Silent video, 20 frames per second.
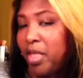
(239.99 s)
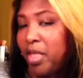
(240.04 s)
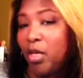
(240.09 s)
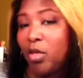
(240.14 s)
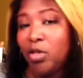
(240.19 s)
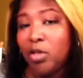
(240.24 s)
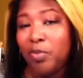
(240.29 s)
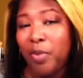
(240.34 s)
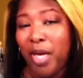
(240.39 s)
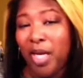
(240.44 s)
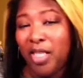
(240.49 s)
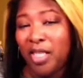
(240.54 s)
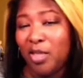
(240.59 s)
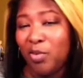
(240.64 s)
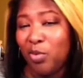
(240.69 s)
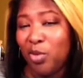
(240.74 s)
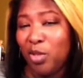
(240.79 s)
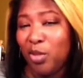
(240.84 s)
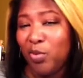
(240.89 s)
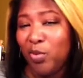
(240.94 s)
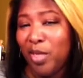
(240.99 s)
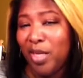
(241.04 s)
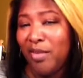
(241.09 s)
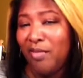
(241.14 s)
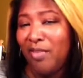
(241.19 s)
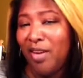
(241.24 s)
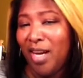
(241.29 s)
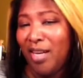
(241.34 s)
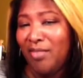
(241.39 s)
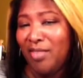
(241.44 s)
those palettes were
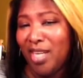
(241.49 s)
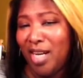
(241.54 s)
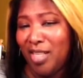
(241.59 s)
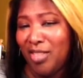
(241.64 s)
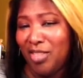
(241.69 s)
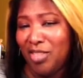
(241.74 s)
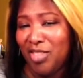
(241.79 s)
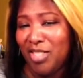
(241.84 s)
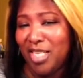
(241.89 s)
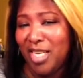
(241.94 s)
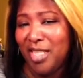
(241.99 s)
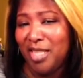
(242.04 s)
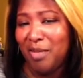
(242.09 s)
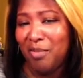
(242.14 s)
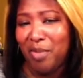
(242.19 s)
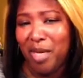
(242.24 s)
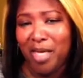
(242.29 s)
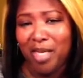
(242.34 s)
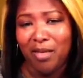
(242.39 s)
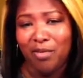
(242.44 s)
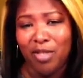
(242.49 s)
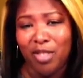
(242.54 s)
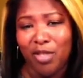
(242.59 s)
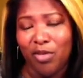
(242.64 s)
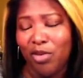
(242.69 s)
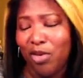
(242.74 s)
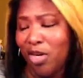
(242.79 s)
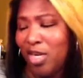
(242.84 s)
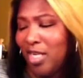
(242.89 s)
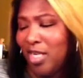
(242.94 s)
$25 at the Makeup
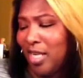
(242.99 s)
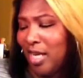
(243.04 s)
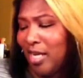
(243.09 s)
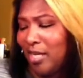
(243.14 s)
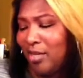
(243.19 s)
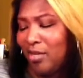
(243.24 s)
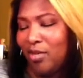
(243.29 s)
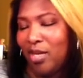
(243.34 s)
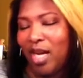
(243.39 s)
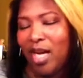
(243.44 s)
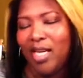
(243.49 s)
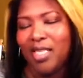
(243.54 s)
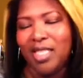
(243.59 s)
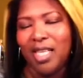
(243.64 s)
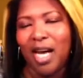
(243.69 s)
Show Orlando, guys.